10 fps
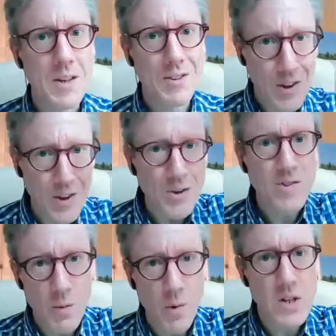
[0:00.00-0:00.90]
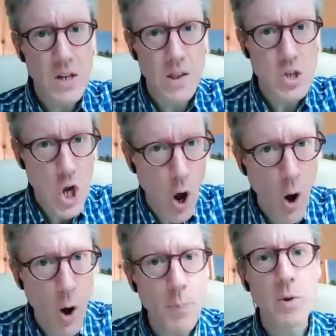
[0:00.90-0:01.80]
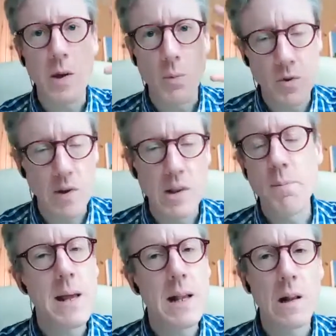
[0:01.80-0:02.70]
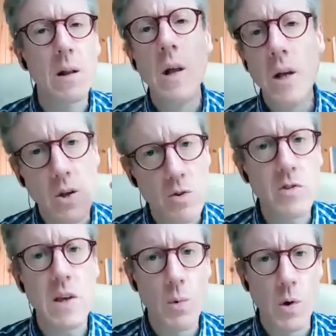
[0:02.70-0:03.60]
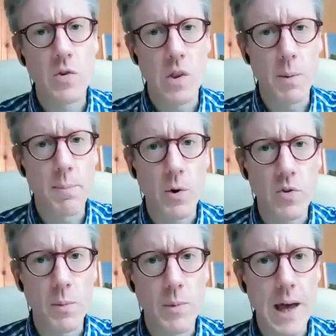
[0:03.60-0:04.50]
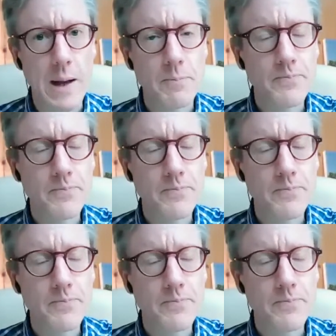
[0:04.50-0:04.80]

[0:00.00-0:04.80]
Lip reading: So you see what's at the top, you see what's in the middle, you see what's at the bottom there.